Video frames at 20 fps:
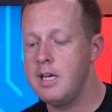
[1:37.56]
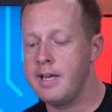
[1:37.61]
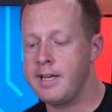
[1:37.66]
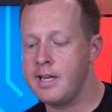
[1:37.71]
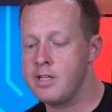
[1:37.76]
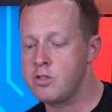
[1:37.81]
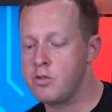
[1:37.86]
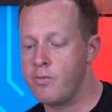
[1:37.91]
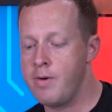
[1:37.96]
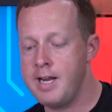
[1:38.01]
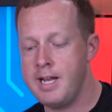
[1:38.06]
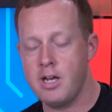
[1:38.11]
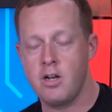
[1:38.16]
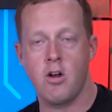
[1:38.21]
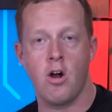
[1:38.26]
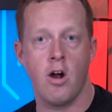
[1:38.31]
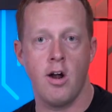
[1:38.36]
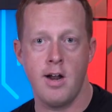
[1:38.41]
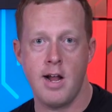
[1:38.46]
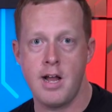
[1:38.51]
against a Radeon
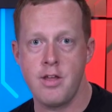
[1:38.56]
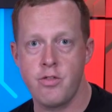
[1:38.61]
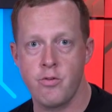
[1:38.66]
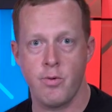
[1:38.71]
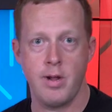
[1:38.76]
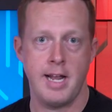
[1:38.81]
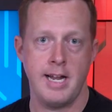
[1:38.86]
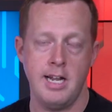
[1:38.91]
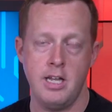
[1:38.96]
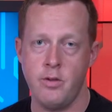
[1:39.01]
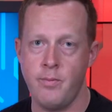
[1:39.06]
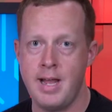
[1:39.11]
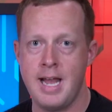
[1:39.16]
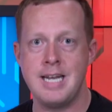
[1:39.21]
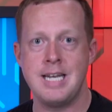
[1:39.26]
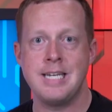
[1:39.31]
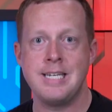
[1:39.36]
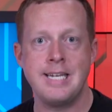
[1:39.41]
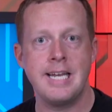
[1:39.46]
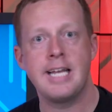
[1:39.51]
R9 380 that we
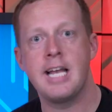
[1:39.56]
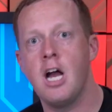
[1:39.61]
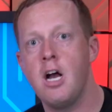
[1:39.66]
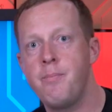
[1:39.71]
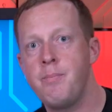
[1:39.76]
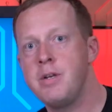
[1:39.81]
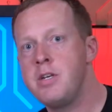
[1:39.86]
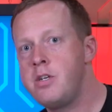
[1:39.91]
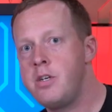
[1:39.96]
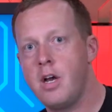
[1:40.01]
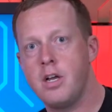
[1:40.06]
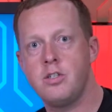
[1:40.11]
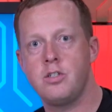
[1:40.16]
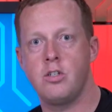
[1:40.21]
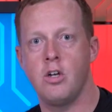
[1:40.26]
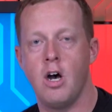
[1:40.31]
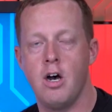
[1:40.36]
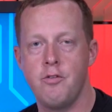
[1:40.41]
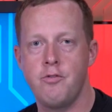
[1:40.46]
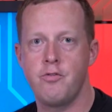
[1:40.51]
had to dig up and
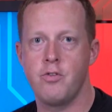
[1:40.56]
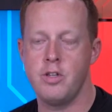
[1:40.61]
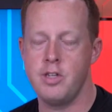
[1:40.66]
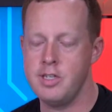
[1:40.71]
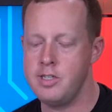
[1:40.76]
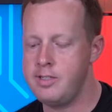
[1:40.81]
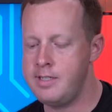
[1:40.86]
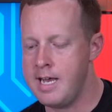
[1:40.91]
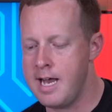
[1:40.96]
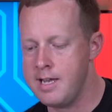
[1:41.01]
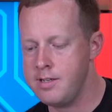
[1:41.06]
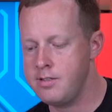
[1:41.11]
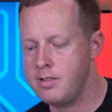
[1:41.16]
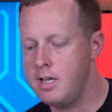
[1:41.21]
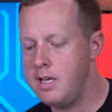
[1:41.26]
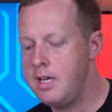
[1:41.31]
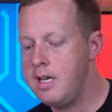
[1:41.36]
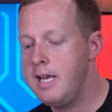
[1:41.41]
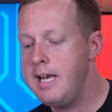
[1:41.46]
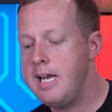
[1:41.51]
dust off for this test.
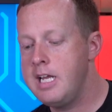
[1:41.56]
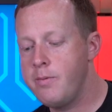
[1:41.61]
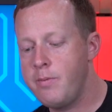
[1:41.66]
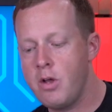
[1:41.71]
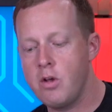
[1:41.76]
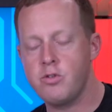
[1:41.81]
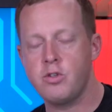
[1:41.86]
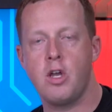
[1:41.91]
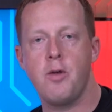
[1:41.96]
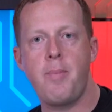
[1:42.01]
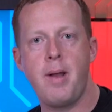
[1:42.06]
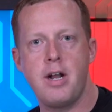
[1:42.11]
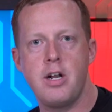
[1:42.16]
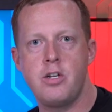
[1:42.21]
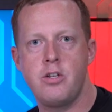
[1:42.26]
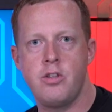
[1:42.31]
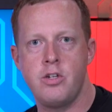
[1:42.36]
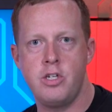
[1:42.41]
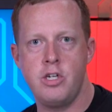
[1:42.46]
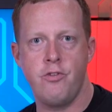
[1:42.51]
And then we also compared
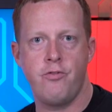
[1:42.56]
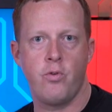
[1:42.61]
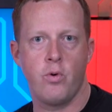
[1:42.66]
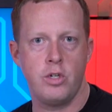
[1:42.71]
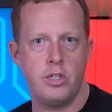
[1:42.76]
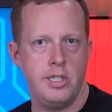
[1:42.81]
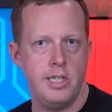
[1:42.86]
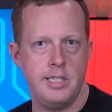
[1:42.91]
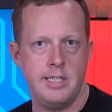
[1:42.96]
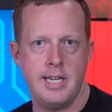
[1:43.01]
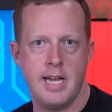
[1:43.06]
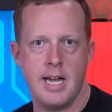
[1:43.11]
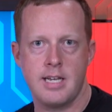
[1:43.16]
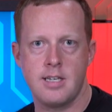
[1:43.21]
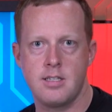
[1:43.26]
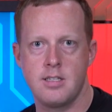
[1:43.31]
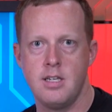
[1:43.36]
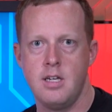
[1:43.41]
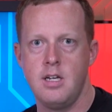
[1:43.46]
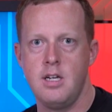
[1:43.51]
it to the GeForce
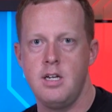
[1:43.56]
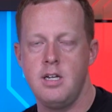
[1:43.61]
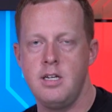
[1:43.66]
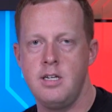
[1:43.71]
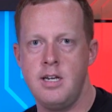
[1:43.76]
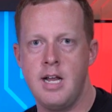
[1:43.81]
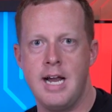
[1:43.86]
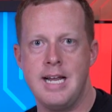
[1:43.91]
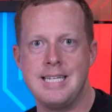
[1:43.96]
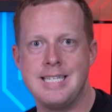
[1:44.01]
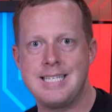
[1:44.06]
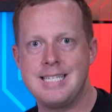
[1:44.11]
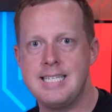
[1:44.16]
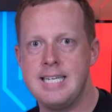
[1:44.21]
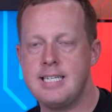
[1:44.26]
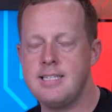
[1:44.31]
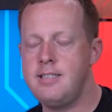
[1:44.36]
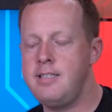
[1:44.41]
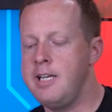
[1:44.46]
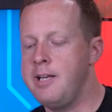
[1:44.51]
GTX
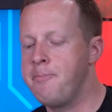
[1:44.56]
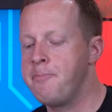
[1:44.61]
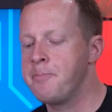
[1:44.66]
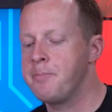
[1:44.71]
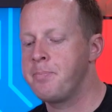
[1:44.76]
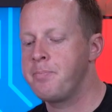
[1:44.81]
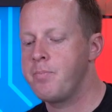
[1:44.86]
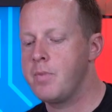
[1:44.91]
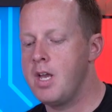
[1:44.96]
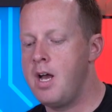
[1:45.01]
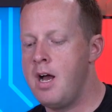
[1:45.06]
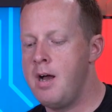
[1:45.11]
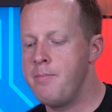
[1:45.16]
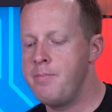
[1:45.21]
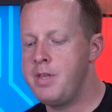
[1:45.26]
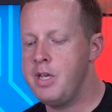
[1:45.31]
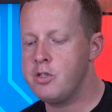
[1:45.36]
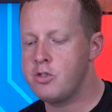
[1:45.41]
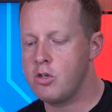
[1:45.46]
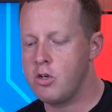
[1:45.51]
960.
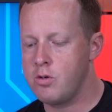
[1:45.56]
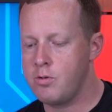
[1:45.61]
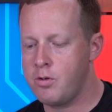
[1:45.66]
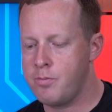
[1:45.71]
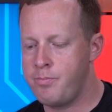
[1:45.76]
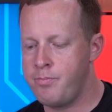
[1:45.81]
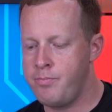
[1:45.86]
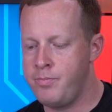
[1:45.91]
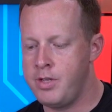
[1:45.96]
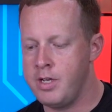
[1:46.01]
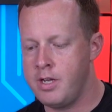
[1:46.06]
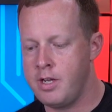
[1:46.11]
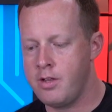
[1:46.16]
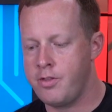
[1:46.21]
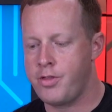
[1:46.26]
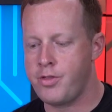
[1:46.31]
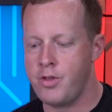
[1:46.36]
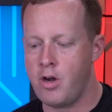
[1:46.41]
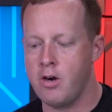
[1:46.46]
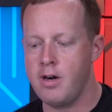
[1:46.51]
Um, these are
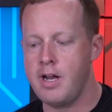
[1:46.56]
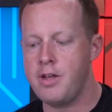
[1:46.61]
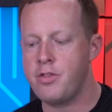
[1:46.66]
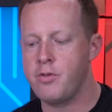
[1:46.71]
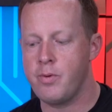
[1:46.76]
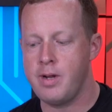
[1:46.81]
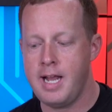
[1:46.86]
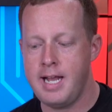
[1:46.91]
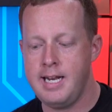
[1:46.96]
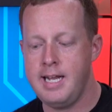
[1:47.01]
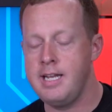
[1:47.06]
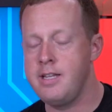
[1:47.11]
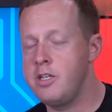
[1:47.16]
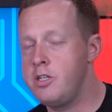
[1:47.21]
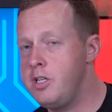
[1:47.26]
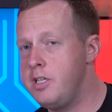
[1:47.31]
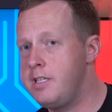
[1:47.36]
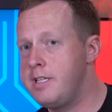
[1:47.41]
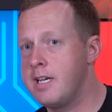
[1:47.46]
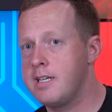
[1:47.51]
the r 380 and the
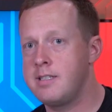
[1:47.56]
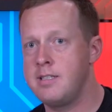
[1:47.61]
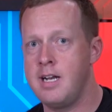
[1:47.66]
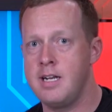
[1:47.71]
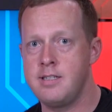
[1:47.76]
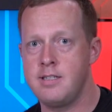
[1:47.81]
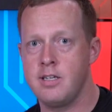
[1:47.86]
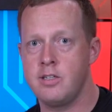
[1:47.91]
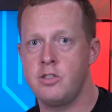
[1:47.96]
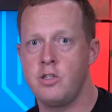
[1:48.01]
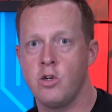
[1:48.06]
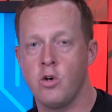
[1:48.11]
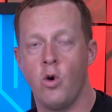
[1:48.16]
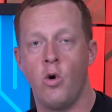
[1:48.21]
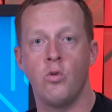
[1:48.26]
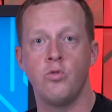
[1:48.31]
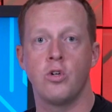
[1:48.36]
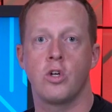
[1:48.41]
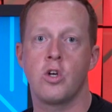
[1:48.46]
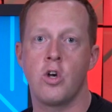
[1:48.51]
GTX 960 are
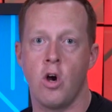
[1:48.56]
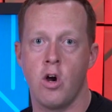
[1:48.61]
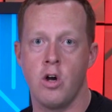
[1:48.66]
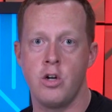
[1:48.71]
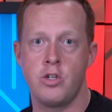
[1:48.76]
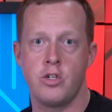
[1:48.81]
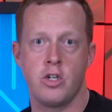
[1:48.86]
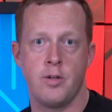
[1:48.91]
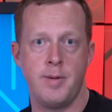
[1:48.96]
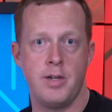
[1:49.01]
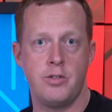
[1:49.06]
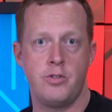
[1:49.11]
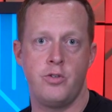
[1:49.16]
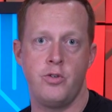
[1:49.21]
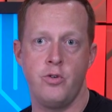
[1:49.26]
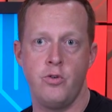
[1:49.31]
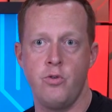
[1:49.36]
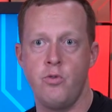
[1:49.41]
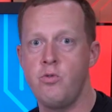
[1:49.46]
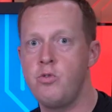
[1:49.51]
older cards. You're talking about
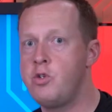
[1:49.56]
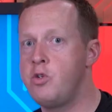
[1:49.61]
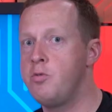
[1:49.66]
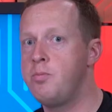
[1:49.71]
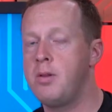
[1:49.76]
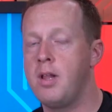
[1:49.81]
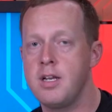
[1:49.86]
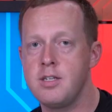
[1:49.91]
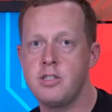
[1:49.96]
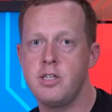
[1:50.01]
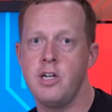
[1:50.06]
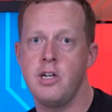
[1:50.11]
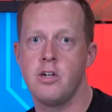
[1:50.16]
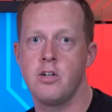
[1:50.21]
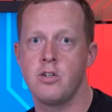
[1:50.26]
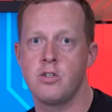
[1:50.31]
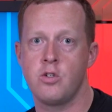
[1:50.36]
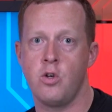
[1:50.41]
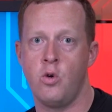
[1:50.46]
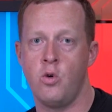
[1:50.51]
two, two plus
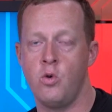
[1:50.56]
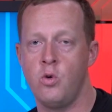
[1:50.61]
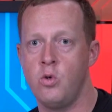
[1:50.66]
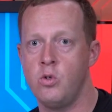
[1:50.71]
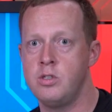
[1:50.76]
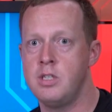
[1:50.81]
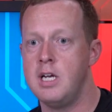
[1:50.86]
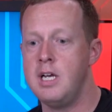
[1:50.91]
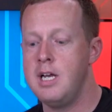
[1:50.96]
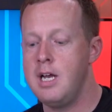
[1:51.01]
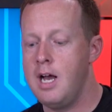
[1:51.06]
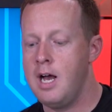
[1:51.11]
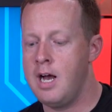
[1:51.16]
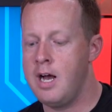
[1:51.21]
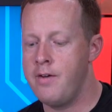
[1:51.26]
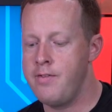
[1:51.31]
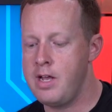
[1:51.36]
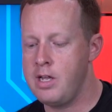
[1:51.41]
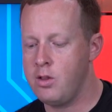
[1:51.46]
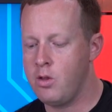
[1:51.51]
years old.
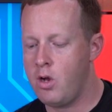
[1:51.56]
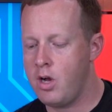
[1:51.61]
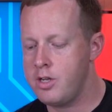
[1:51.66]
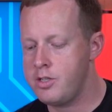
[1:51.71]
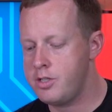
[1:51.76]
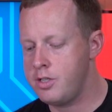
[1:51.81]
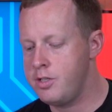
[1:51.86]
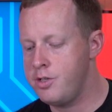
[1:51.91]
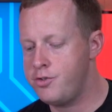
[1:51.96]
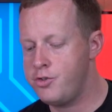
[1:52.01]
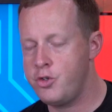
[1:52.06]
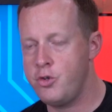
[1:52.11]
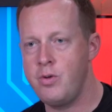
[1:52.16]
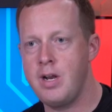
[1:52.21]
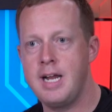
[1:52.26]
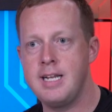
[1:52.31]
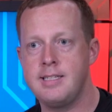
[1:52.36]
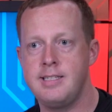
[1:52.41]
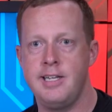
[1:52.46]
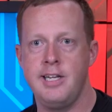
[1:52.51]
Uh, they launch in the
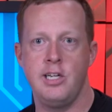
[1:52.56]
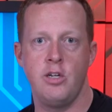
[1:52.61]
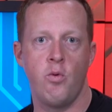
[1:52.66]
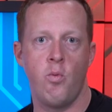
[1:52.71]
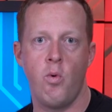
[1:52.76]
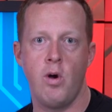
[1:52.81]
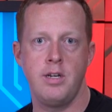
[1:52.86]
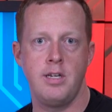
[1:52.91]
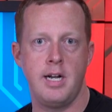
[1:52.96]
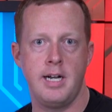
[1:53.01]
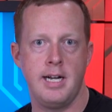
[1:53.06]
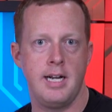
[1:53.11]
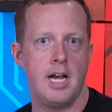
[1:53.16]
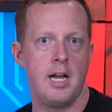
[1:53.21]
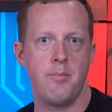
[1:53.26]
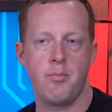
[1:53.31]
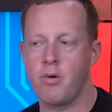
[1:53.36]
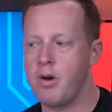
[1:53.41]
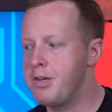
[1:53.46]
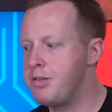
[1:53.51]
219 to
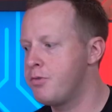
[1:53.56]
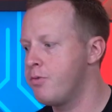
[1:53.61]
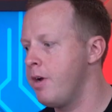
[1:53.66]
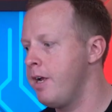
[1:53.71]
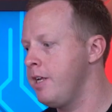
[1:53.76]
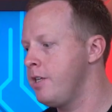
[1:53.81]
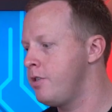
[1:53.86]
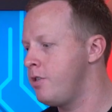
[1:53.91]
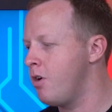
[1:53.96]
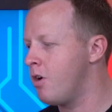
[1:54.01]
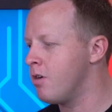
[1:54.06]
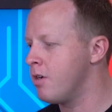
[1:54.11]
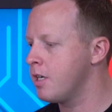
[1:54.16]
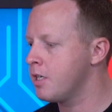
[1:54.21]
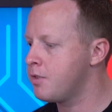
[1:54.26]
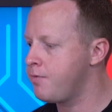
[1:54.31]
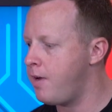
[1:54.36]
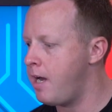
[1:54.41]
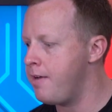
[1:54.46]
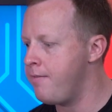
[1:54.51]
199 price range. The
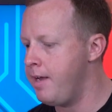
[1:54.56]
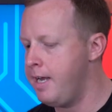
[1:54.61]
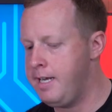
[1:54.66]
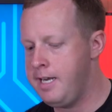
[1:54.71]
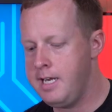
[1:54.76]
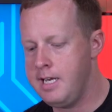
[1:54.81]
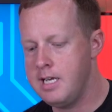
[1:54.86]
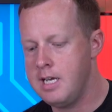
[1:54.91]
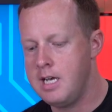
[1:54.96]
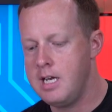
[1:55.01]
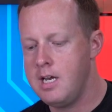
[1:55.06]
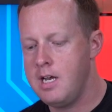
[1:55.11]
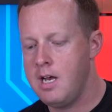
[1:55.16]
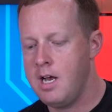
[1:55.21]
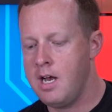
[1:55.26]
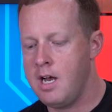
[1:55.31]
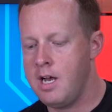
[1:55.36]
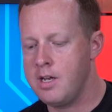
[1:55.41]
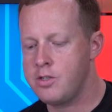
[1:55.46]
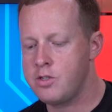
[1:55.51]
RX 580
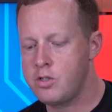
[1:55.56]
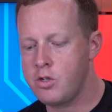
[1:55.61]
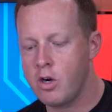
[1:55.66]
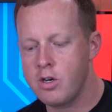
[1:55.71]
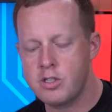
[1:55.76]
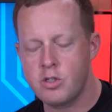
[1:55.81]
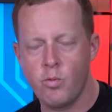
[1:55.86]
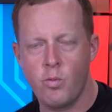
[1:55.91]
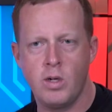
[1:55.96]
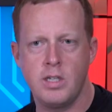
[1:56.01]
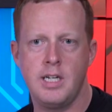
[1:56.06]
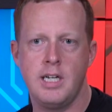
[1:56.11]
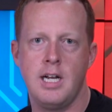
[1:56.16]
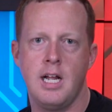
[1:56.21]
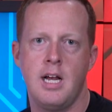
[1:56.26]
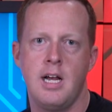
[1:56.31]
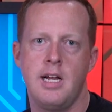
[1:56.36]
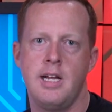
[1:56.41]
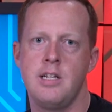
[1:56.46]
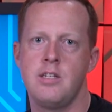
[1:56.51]
uh, starts at
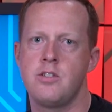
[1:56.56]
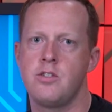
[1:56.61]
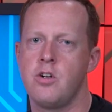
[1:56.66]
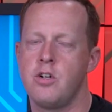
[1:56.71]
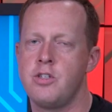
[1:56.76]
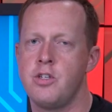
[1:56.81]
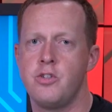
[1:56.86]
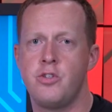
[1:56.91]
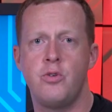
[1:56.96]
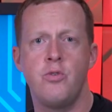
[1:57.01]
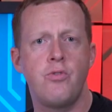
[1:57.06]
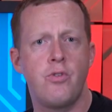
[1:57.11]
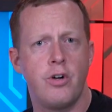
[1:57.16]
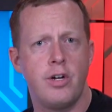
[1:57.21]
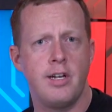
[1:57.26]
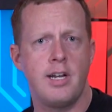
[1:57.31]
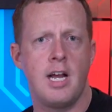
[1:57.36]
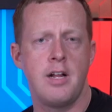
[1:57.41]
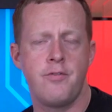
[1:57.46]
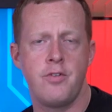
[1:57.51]
199, starts at
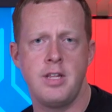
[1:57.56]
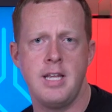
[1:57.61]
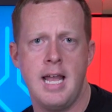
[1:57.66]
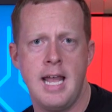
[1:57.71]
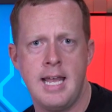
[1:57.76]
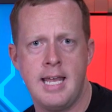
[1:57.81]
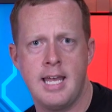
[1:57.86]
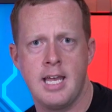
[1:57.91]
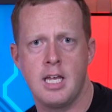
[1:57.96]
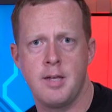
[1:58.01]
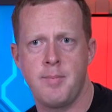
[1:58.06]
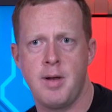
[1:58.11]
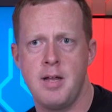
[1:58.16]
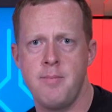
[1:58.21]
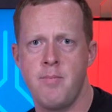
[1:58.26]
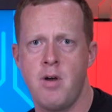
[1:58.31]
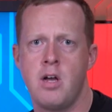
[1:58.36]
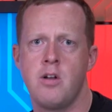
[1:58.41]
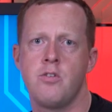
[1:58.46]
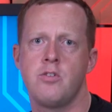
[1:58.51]
239 for the 8
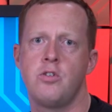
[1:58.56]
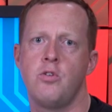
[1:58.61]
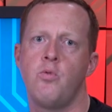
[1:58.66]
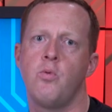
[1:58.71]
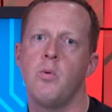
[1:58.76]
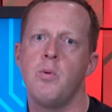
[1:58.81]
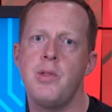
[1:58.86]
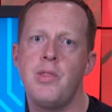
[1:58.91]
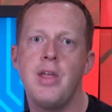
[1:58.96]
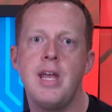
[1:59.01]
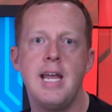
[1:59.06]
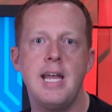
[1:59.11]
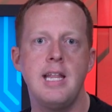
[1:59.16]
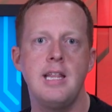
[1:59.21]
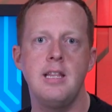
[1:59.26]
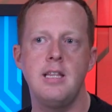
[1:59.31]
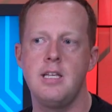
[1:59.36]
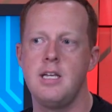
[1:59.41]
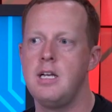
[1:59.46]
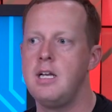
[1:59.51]
gigabyte model. So we're
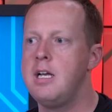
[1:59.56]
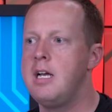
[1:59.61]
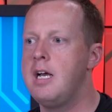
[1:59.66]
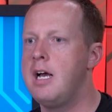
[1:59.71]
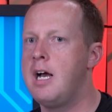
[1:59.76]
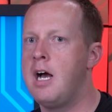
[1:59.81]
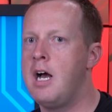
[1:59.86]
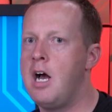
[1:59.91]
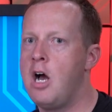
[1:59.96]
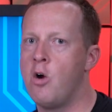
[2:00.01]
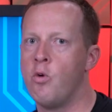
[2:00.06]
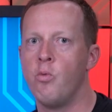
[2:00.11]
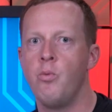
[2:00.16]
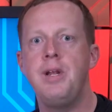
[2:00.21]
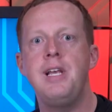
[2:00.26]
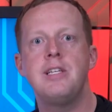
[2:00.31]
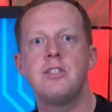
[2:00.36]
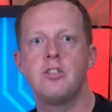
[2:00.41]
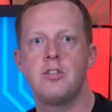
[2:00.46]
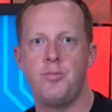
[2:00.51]
within uh, a
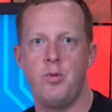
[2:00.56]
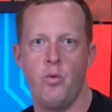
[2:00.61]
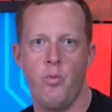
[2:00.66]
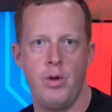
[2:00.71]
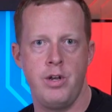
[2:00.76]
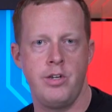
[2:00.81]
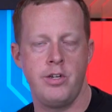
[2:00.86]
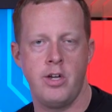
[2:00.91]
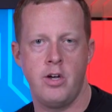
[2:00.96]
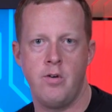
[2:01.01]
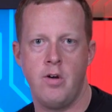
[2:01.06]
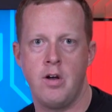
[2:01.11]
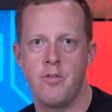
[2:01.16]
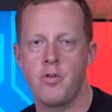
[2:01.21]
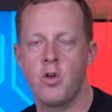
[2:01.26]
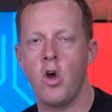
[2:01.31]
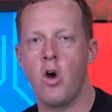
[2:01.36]
reasonable window of